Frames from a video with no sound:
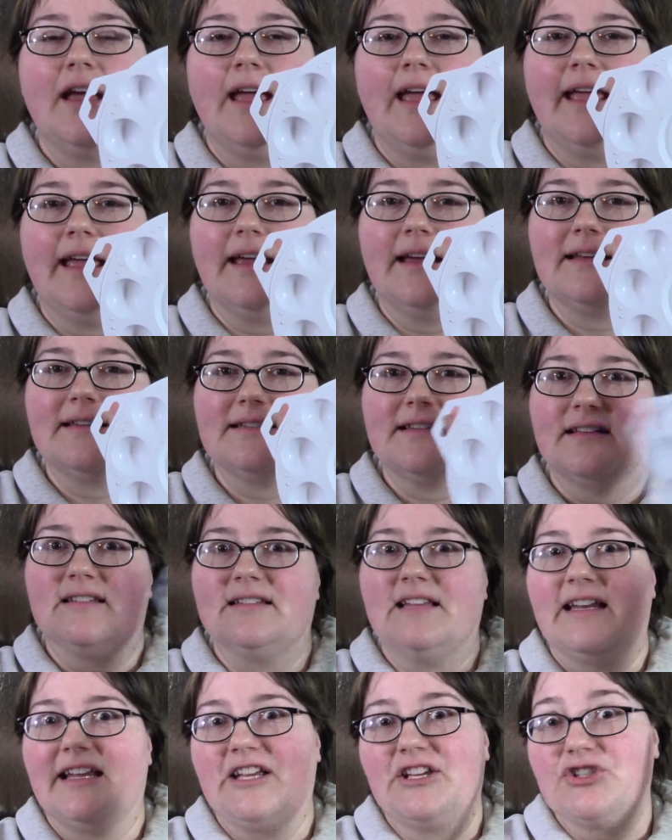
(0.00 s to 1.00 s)
and
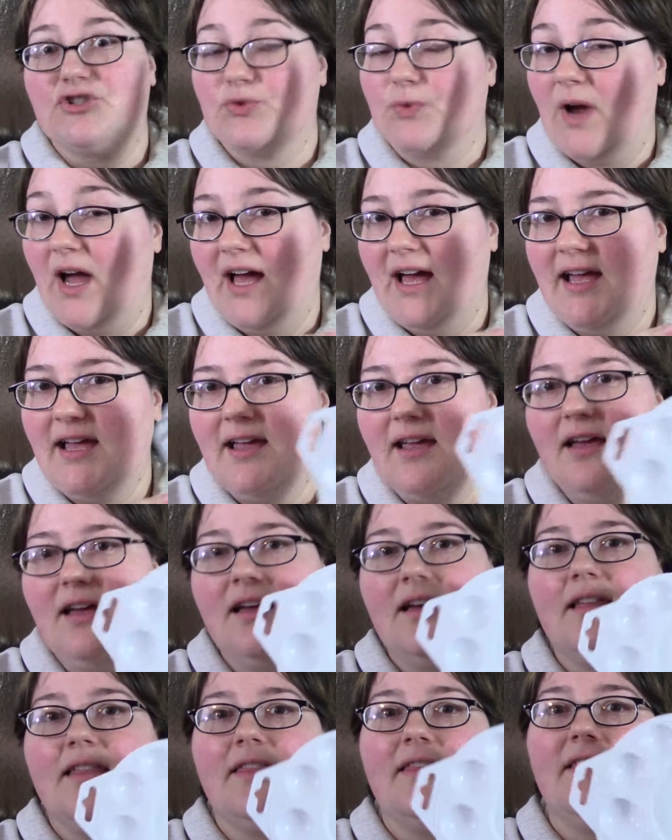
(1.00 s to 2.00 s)
letting it dry,
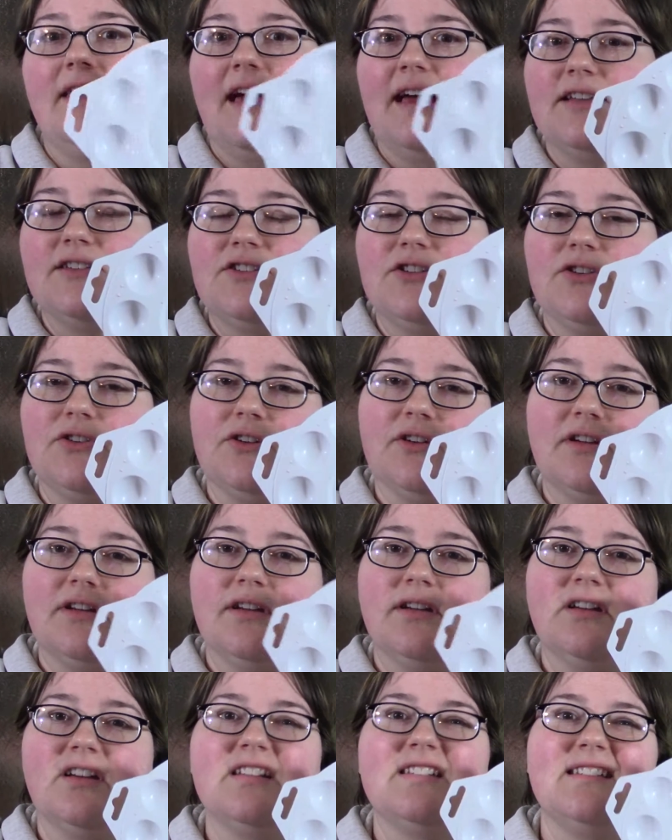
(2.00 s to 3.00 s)
that took
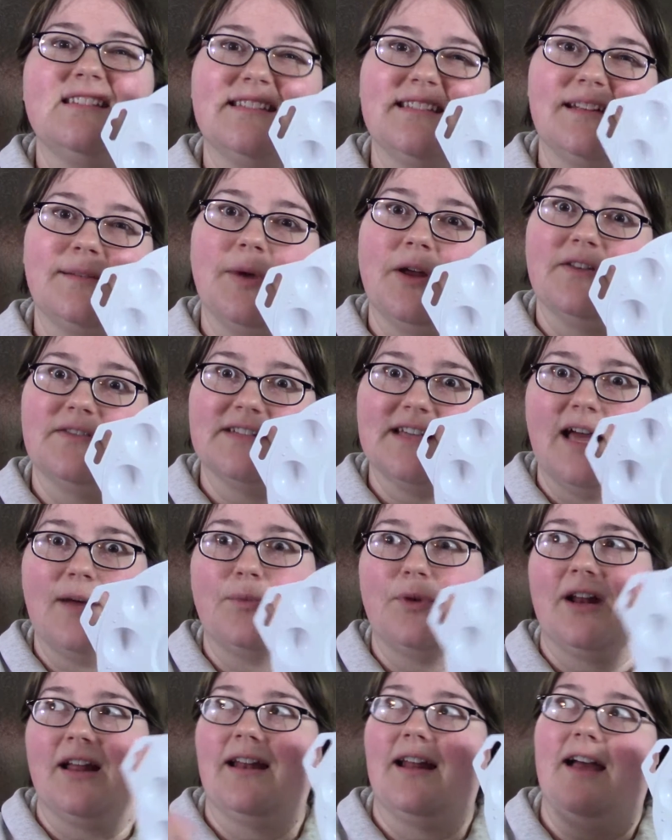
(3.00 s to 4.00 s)
a decent amount of time
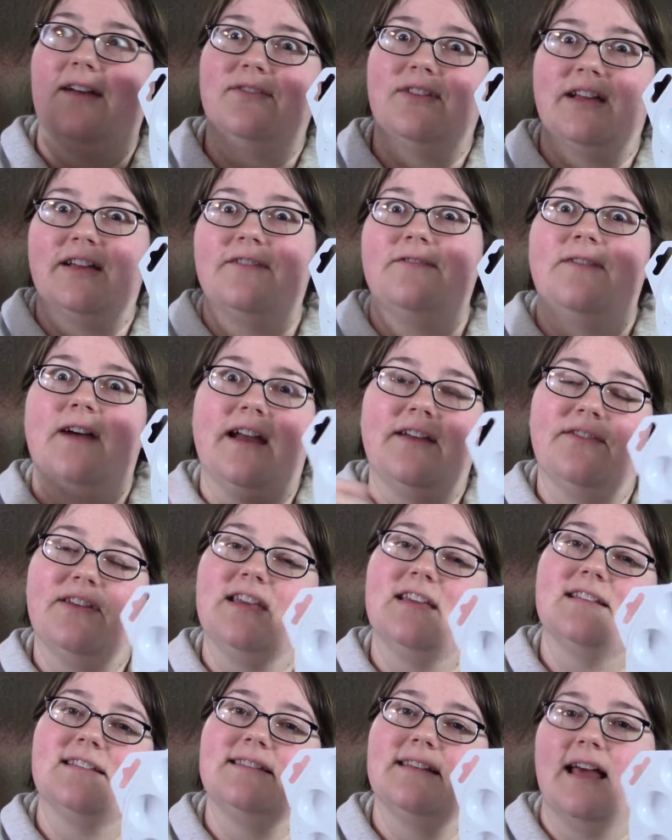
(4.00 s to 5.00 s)
when I'd have like 5
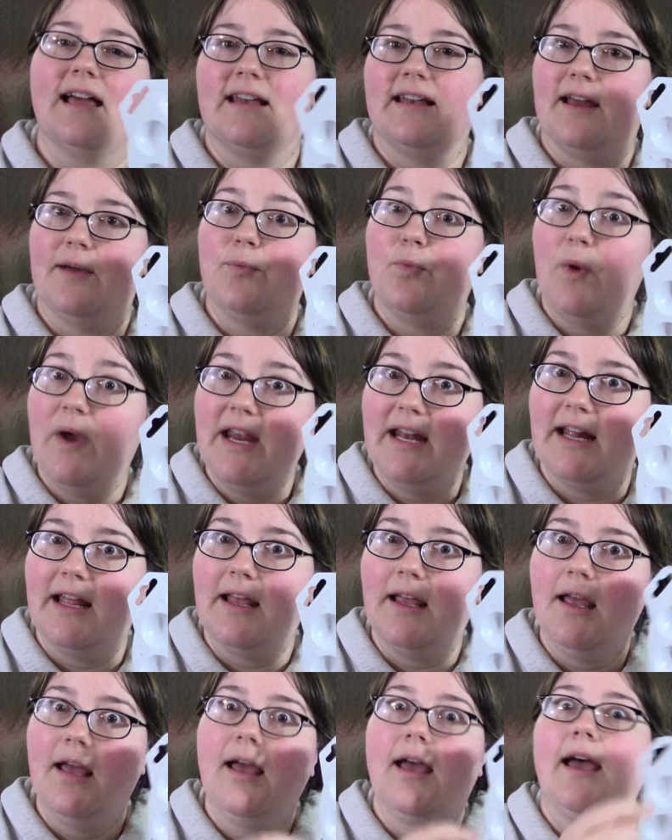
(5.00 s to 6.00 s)
kids lined up
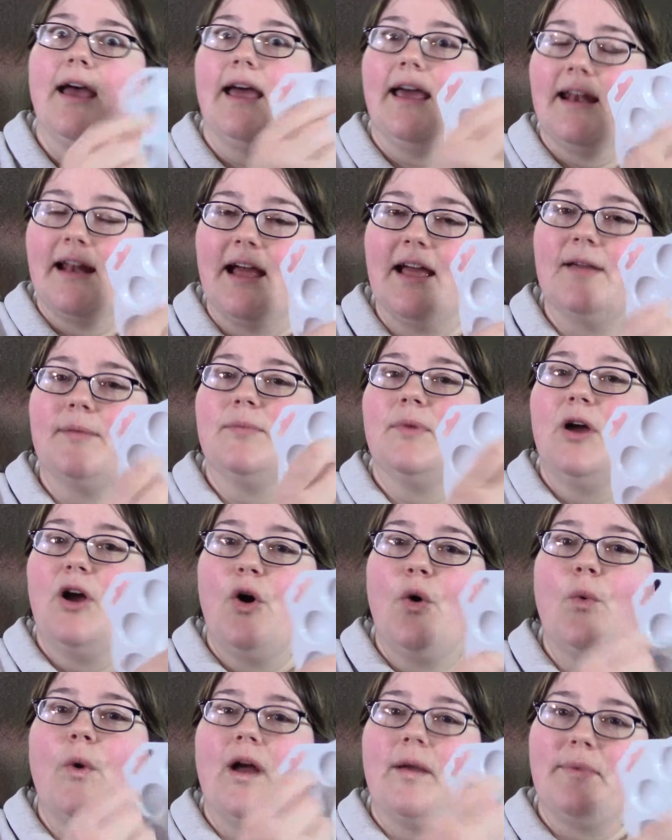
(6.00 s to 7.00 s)
waiting and I'm
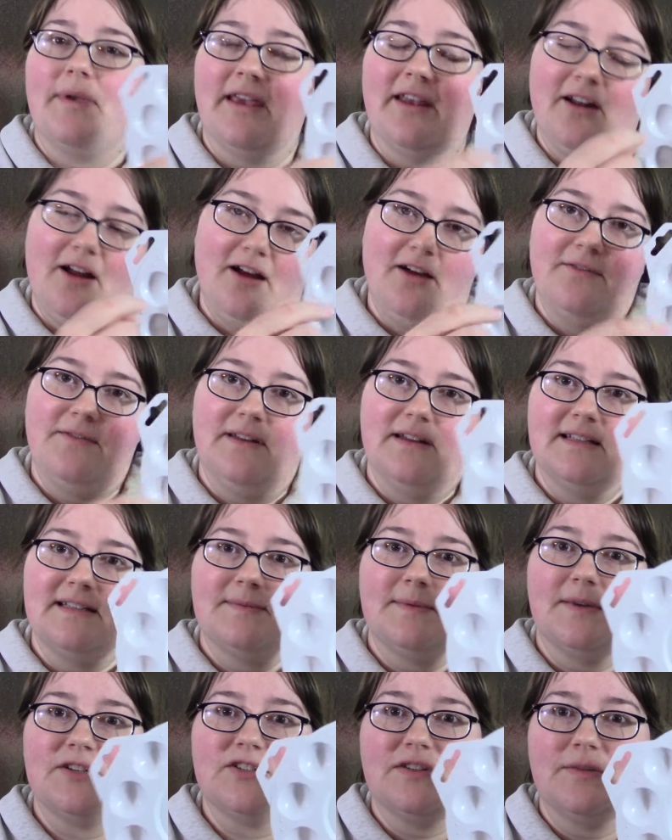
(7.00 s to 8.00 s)
wiping it off. And
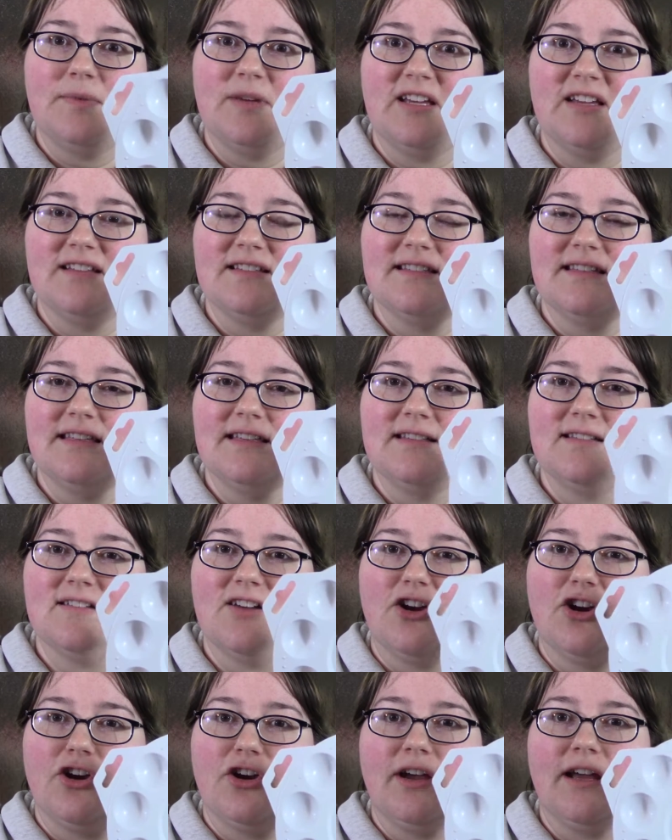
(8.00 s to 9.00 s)
especially because these
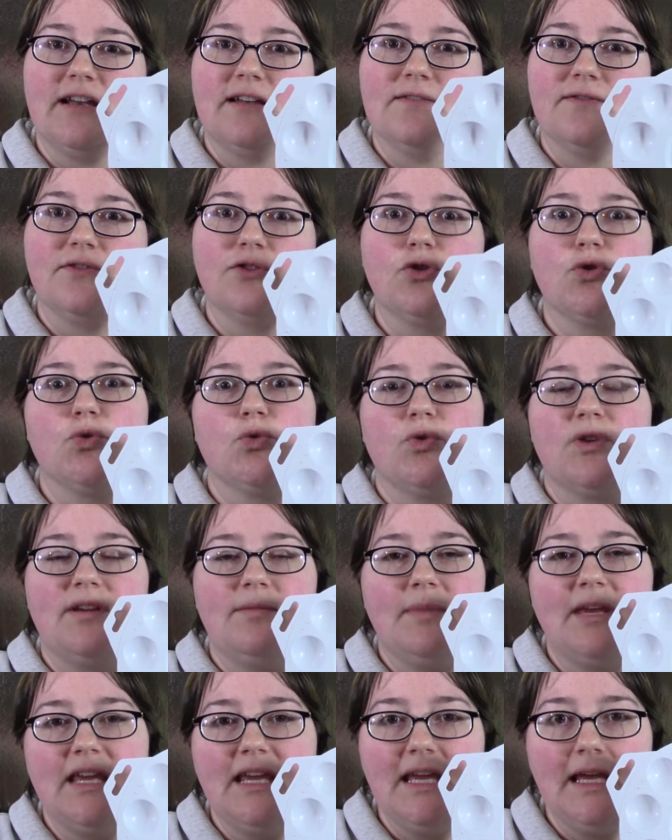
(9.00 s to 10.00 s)
are kind of
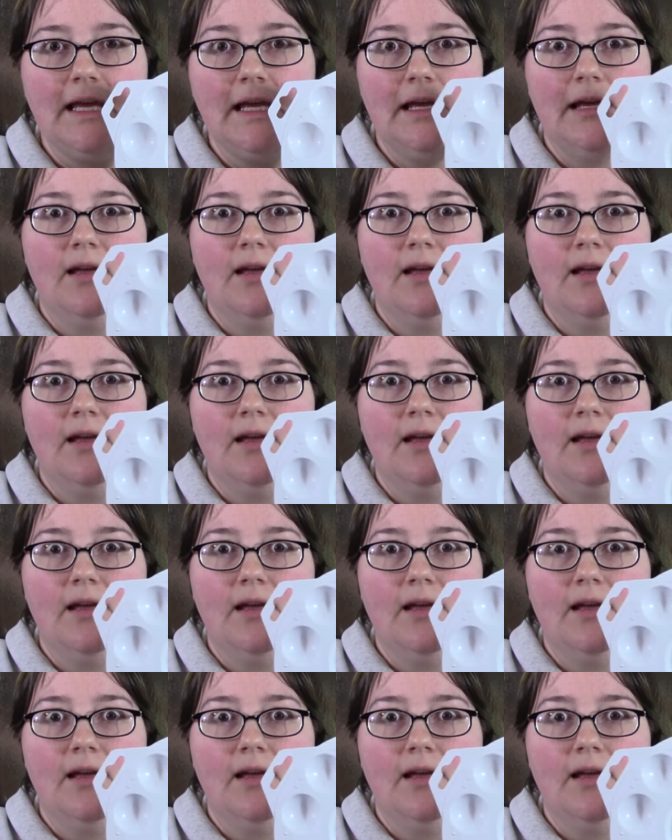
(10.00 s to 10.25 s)
creamy,